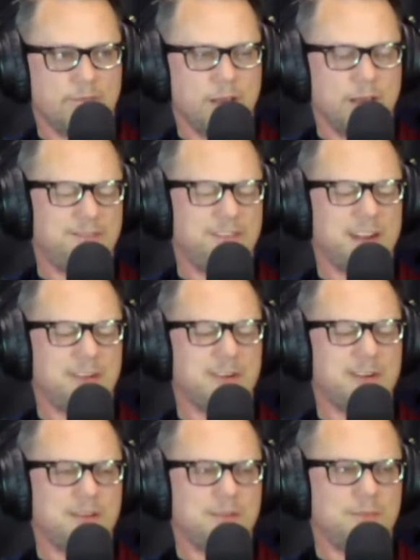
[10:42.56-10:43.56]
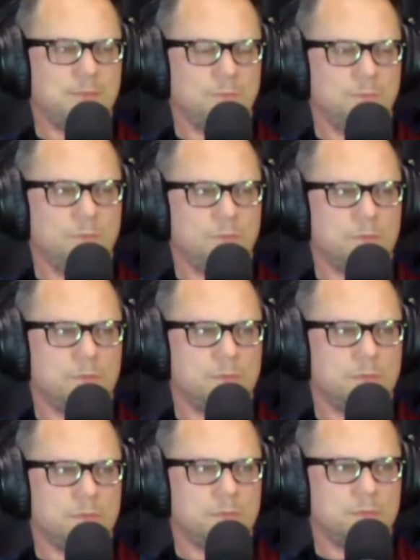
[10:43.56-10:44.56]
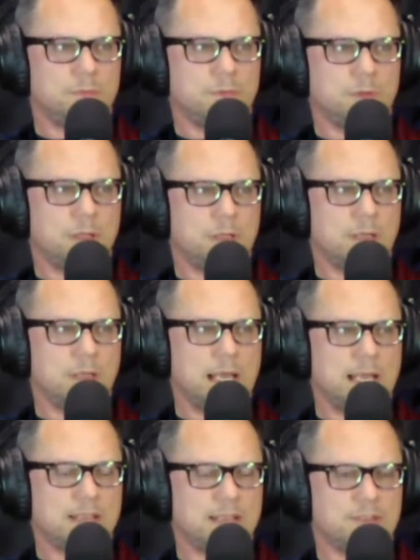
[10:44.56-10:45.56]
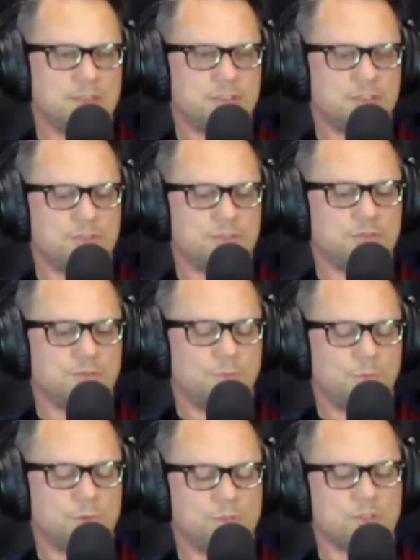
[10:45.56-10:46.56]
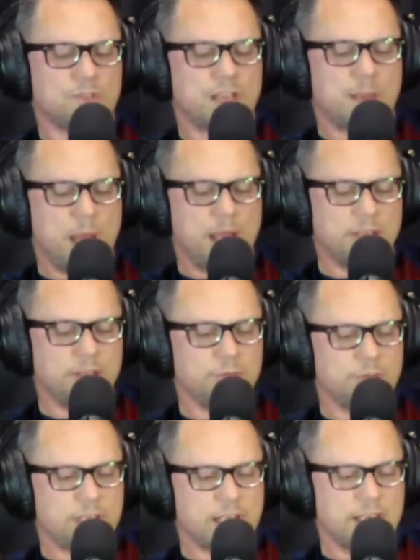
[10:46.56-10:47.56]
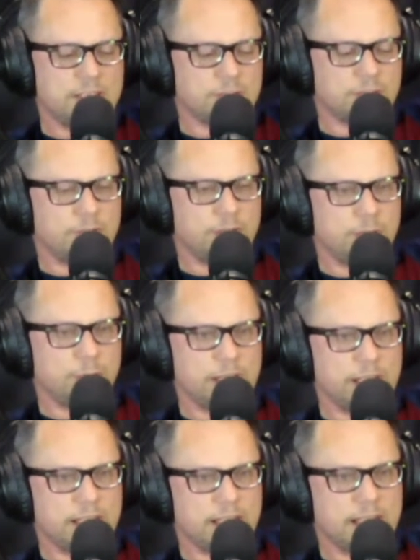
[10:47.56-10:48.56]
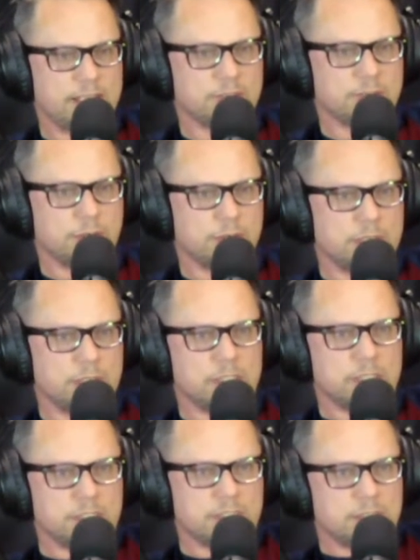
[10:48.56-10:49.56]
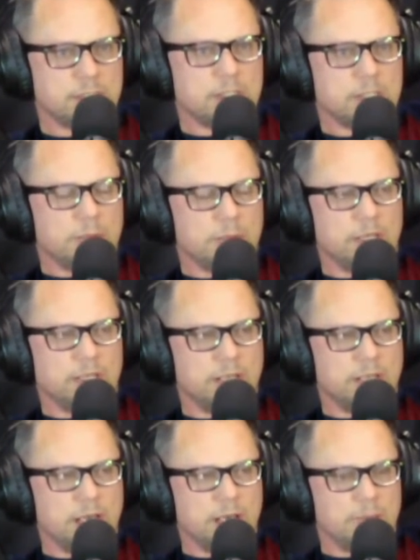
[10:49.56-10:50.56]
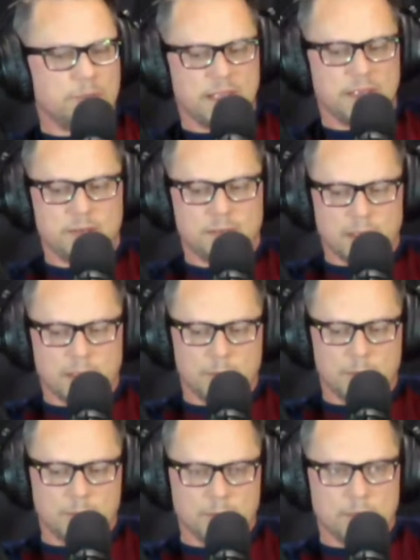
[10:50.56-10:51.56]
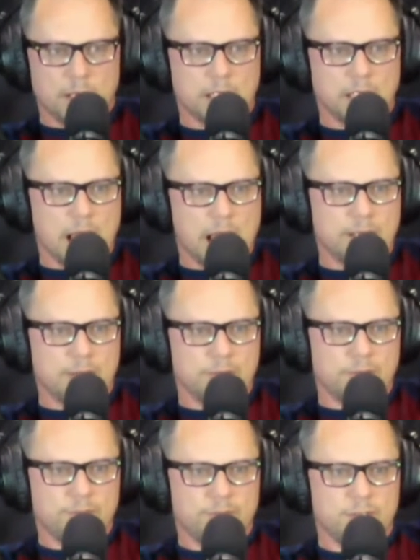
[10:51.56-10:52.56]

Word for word: very I just was going to say minute case or a very weak case or a, but that a lot of